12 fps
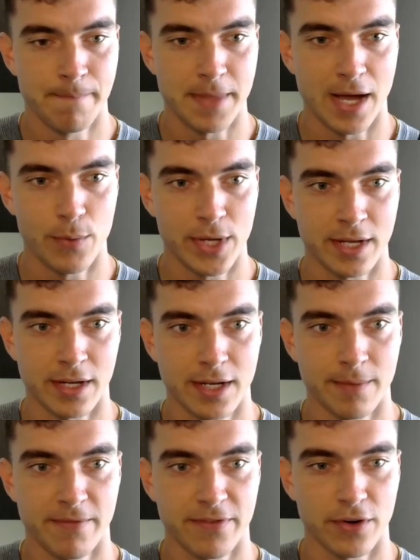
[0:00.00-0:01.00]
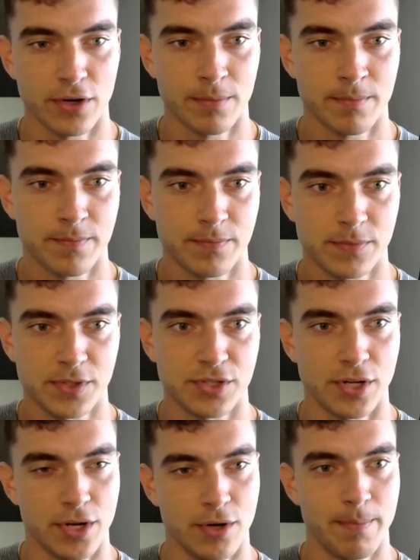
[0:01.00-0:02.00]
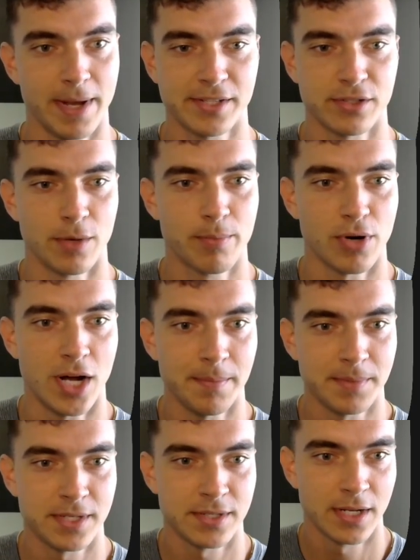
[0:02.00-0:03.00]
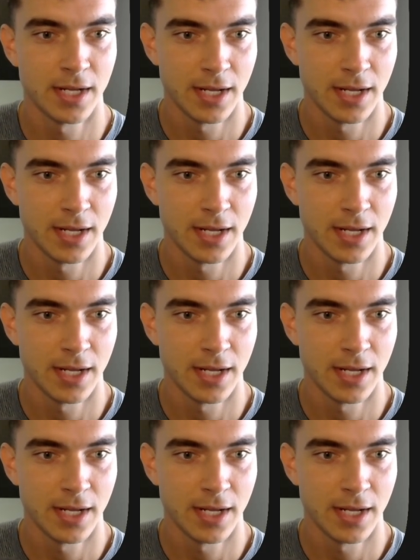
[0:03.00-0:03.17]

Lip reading: that we can confirm. So based on our prompt,